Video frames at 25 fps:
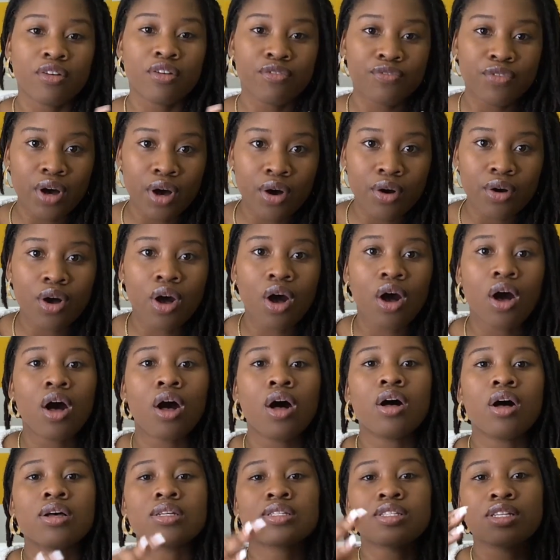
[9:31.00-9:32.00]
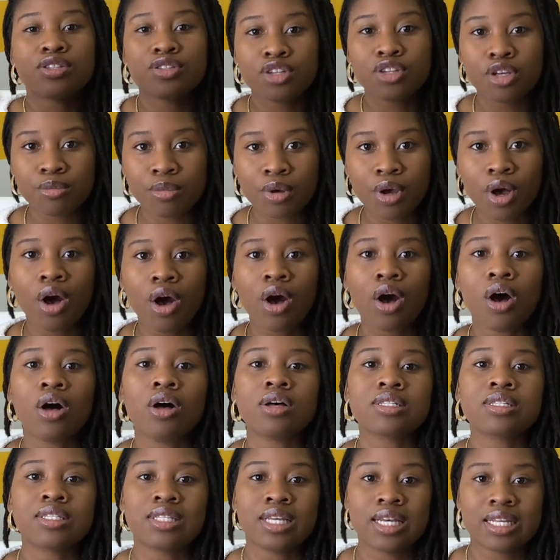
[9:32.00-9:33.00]
the phone calls, the Zoom
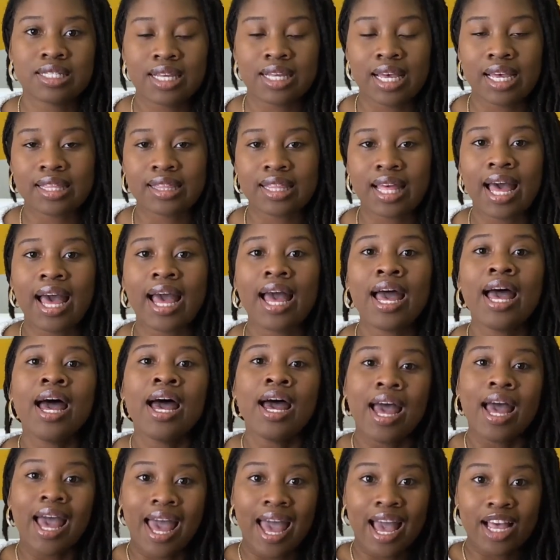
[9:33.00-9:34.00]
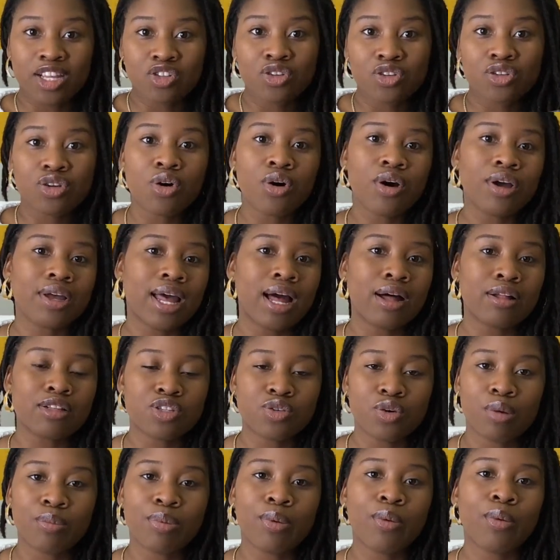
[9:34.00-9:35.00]
calls, things like that, actually going out
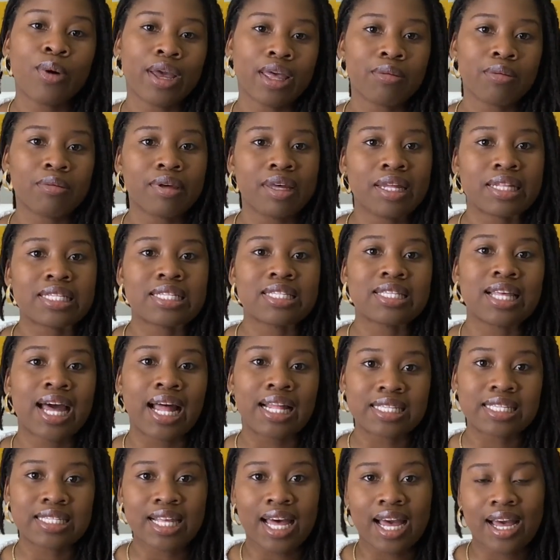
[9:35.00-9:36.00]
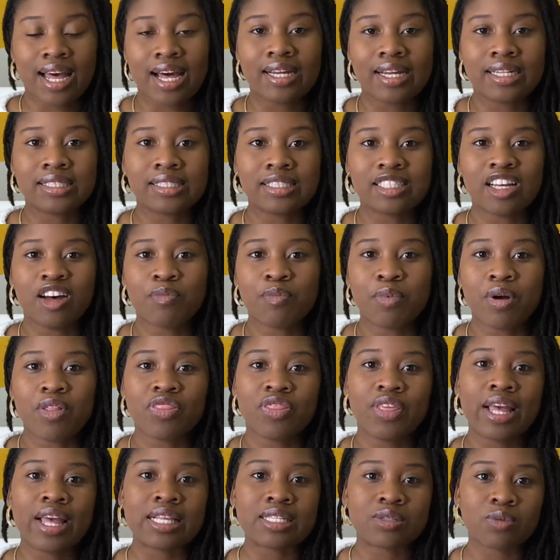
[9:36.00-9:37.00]
to appointments, that's that kind of stuff.
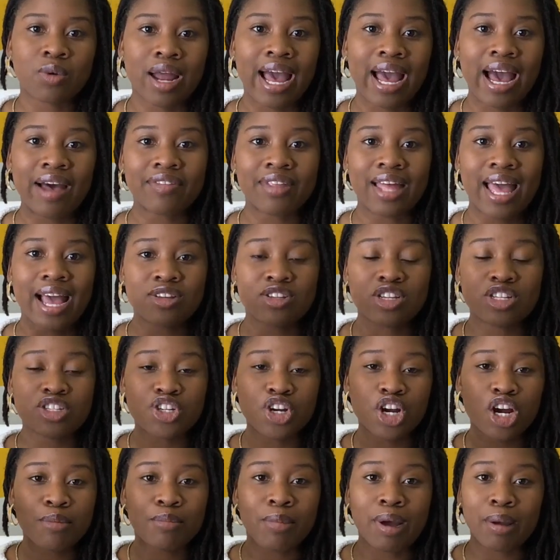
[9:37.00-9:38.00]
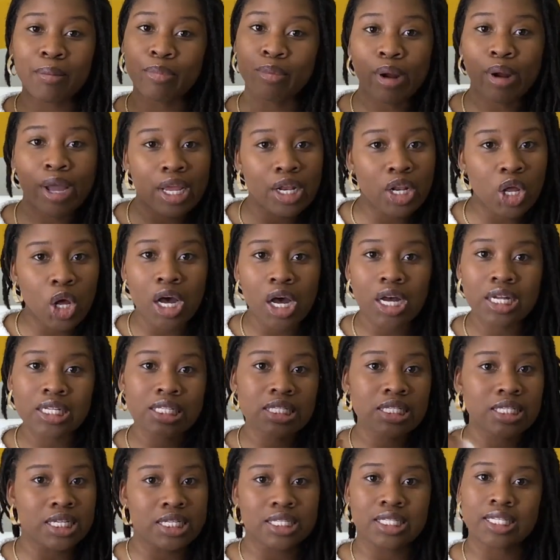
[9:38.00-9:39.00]
But things where I have to actually turn my brain on,
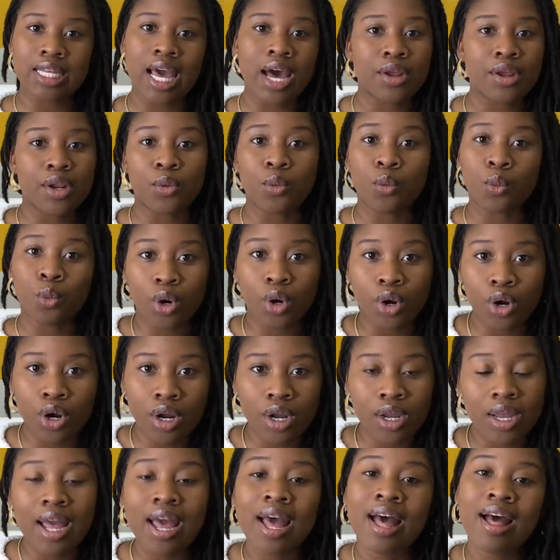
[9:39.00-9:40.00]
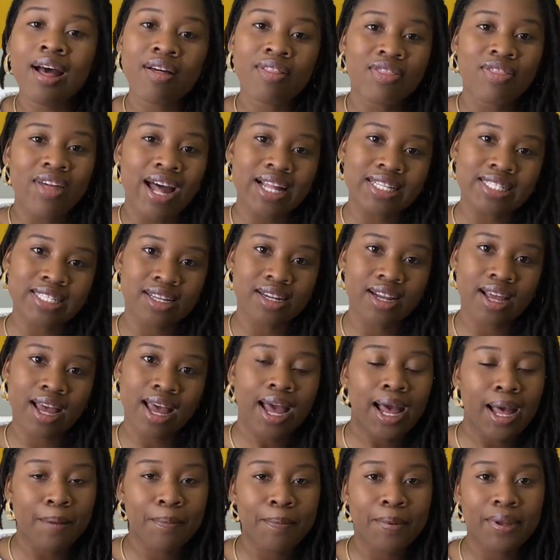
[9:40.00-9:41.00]
sit down and work, that's going to
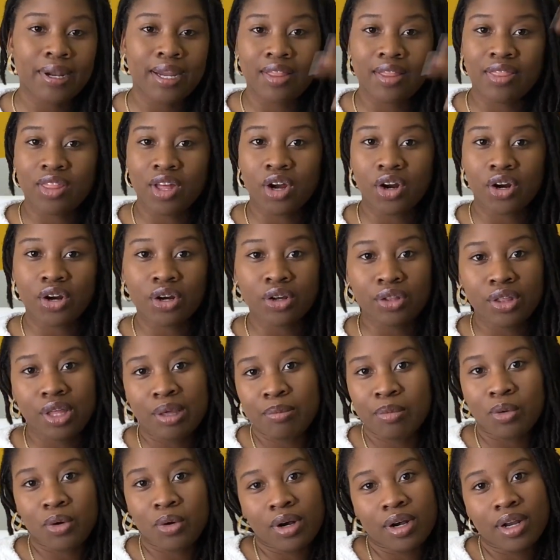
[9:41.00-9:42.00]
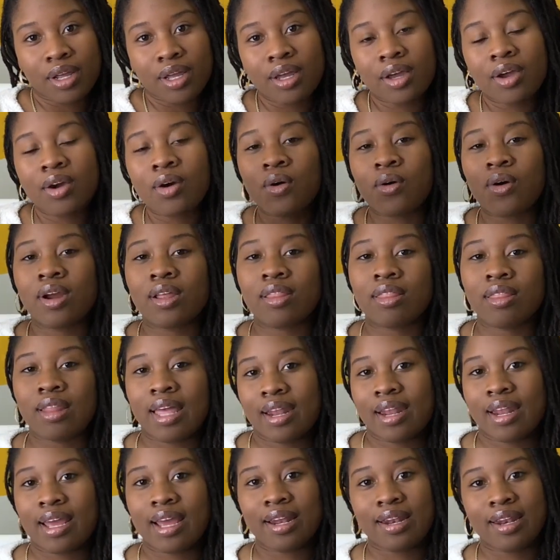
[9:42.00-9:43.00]
happen in the early morning or
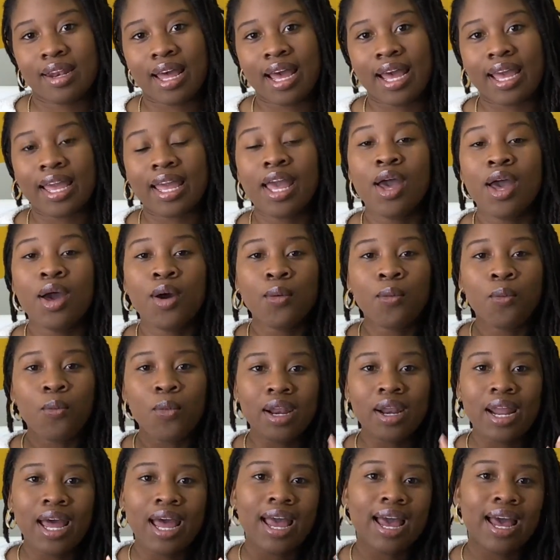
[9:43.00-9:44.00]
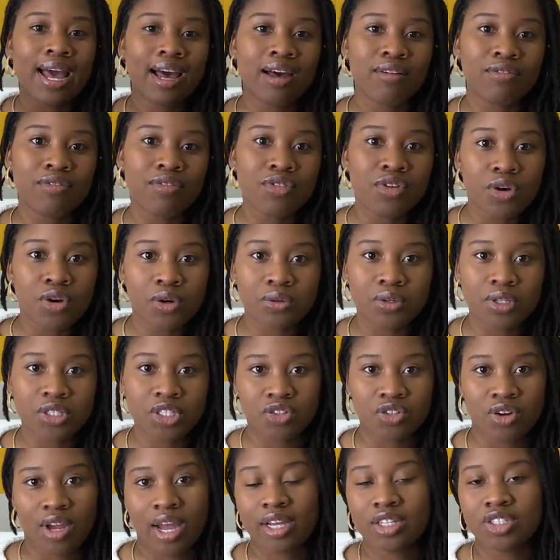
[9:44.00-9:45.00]
late at night when I have no
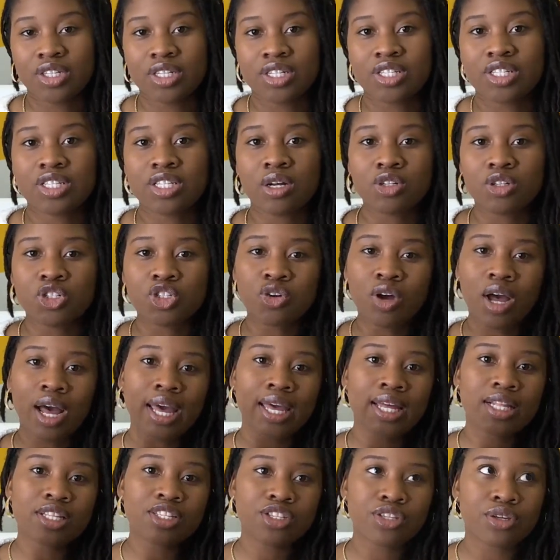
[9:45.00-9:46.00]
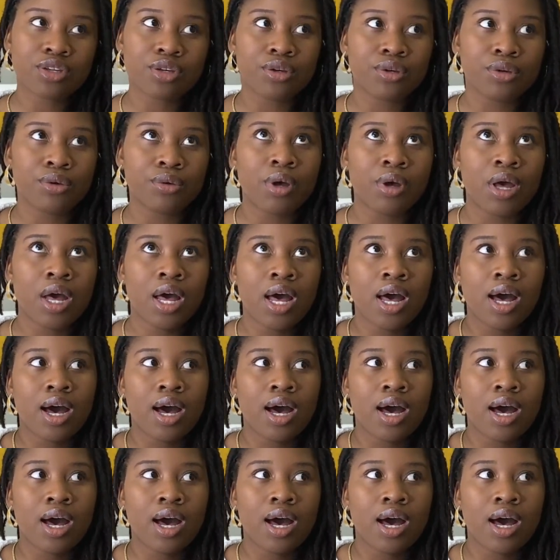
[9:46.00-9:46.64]
distractions. So trying to